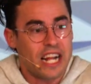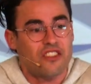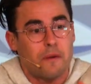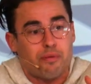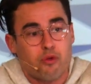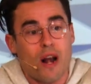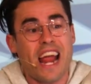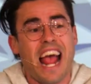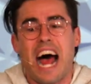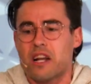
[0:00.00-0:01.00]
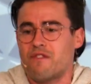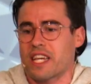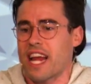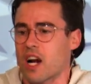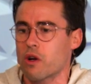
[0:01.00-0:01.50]
it's to pray out of the
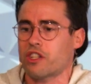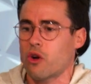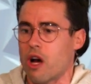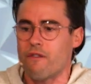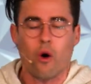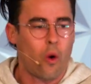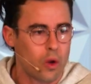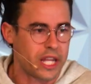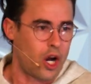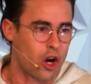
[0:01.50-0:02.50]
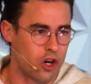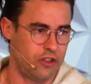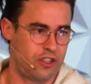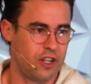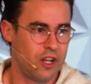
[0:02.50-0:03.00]
character of a holy
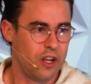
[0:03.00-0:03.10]
heart.